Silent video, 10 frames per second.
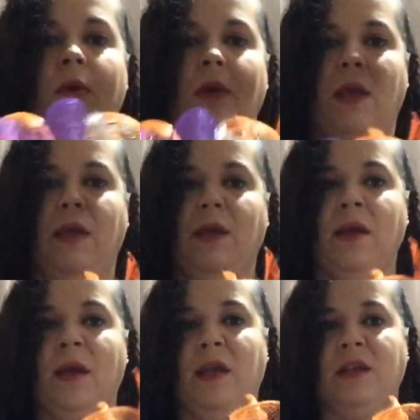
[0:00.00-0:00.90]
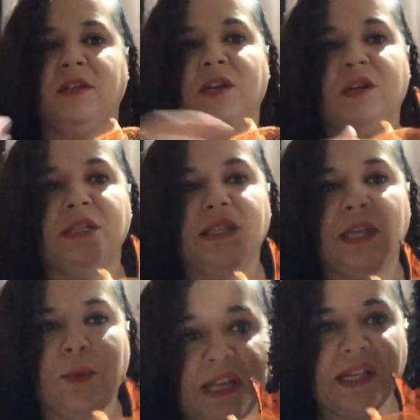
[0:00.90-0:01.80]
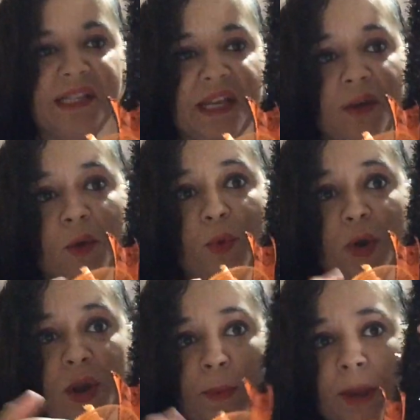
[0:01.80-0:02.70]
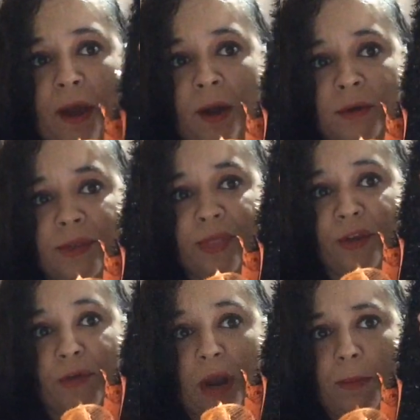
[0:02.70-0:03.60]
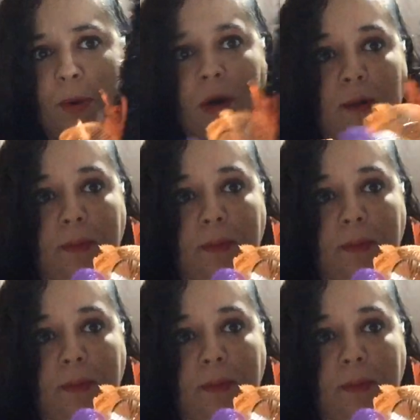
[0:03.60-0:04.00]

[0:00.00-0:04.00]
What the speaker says: Okay, and you're starting to see why I said don't worry about the gray part,